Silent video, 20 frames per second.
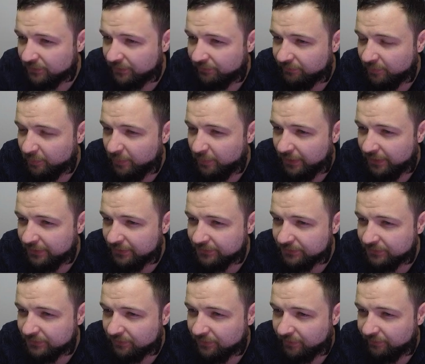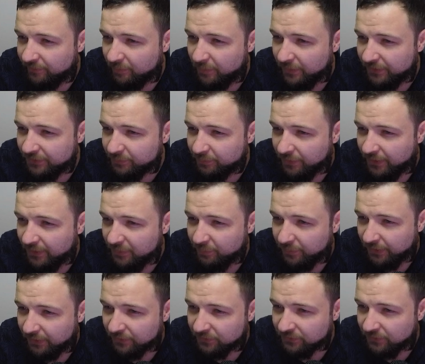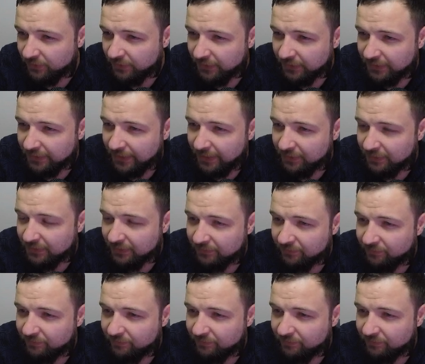on everybody's mind, because look at that